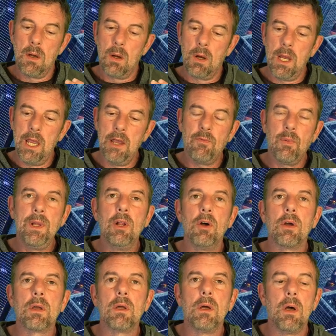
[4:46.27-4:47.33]
If we
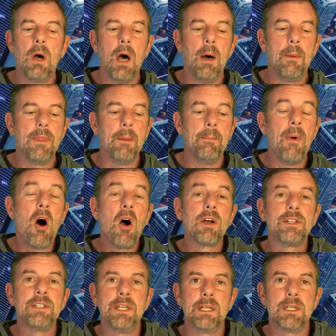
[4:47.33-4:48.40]
look at the
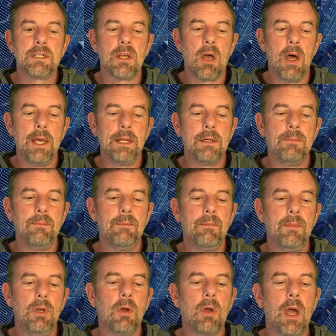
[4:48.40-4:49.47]
marketing side,
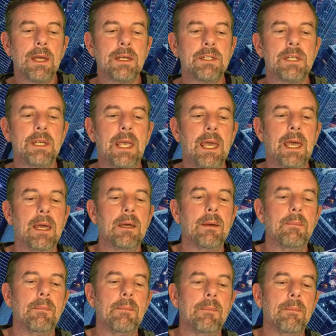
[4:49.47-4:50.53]
you're going to get
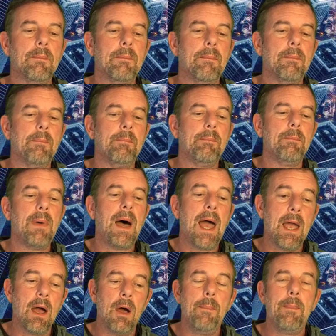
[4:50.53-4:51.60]

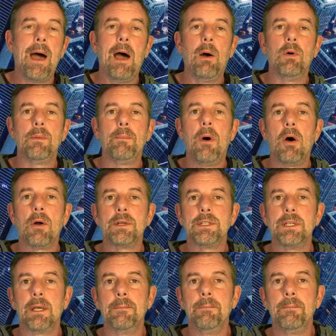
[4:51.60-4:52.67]
AI powered
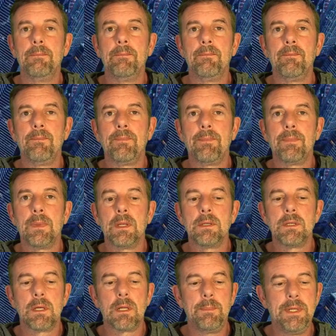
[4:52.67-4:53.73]
marketing.
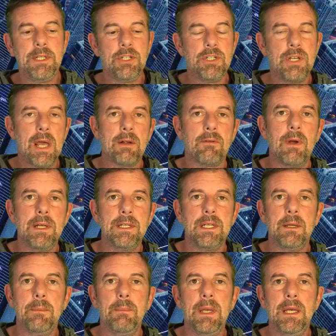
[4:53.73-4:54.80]
It's going to be
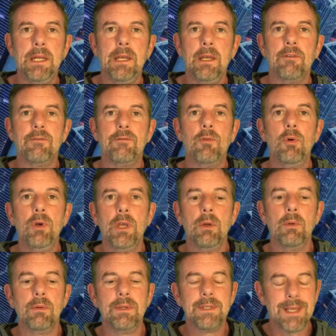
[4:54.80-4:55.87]
generating media for you,
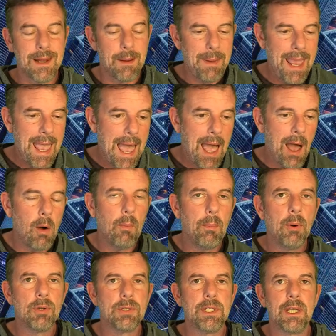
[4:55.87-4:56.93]
it's going to be
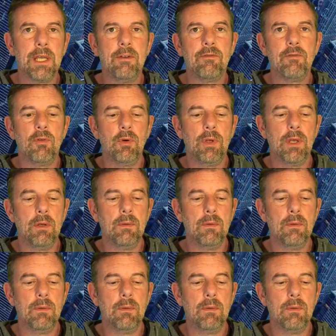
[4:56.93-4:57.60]
outputting it for you.